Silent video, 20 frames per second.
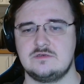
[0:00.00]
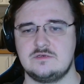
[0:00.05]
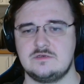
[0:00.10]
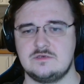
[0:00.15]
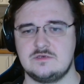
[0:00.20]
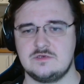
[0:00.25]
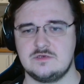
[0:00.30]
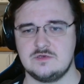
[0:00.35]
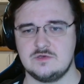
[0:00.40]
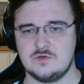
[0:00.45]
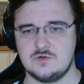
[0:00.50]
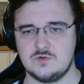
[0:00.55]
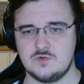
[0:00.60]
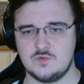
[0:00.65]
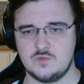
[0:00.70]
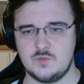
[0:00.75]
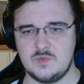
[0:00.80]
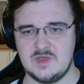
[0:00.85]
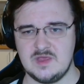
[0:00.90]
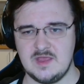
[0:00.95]
to
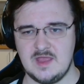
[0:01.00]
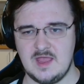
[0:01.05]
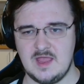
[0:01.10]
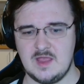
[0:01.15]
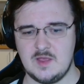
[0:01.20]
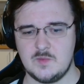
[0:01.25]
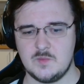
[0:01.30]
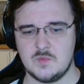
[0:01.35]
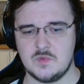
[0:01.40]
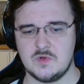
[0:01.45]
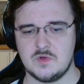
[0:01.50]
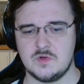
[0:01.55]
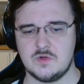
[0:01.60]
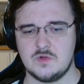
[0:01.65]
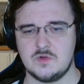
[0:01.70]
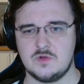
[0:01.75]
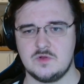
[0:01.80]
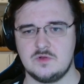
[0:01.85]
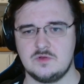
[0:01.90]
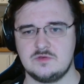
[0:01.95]
be
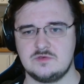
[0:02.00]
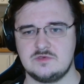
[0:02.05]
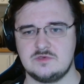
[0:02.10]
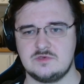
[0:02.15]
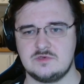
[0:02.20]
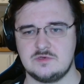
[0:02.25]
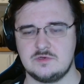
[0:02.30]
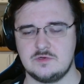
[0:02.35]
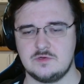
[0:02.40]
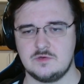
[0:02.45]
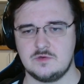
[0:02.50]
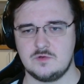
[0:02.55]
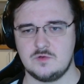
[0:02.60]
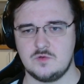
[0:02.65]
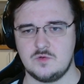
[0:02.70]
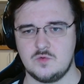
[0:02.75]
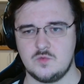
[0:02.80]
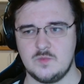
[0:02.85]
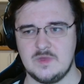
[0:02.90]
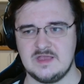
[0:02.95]
able to
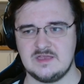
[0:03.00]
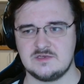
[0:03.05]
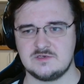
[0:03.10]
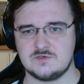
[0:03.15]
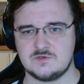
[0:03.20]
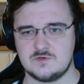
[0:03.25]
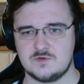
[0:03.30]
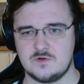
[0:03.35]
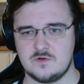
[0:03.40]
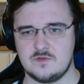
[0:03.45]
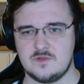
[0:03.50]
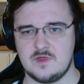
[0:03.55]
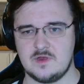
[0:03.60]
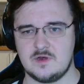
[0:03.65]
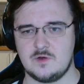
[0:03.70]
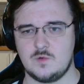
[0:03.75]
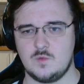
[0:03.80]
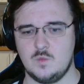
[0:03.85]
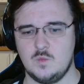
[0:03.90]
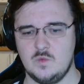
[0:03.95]
make sure that
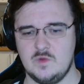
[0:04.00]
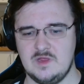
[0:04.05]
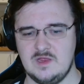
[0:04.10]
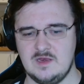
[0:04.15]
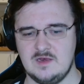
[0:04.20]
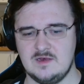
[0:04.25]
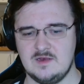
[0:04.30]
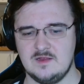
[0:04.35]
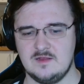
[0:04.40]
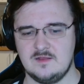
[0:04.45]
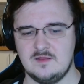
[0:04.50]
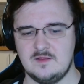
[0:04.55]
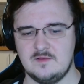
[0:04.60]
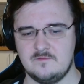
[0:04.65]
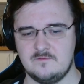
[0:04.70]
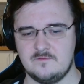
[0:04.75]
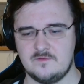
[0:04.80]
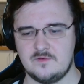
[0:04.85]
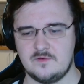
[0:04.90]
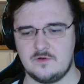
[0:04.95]
we
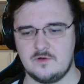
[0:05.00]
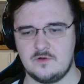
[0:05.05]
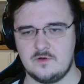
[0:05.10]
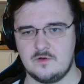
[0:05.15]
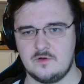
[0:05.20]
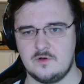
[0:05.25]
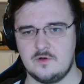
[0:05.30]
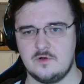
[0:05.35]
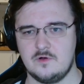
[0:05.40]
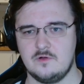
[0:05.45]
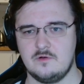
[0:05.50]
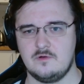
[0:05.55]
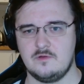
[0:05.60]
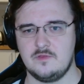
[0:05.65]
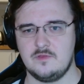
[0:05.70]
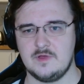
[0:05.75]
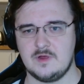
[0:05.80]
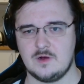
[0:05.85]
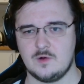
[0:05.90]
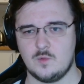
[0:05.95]
deliver
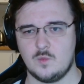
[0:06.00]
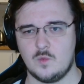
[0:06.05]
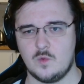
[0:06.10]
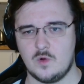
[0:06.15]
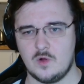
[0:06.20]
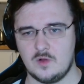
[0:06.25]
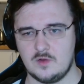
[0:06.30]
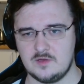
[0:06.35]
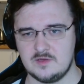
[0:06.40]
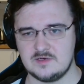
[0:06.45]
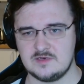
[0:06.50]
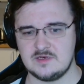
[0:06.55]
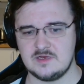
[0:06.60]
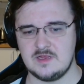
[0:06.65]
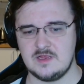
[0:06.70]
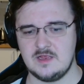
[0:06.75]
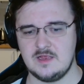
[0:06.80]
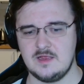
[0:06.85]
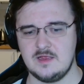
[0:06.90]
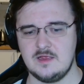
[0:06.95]
the
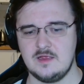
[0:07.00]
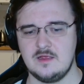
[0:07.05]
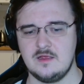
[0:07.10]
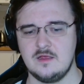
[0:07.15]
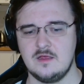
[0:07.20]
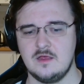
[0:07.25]
quality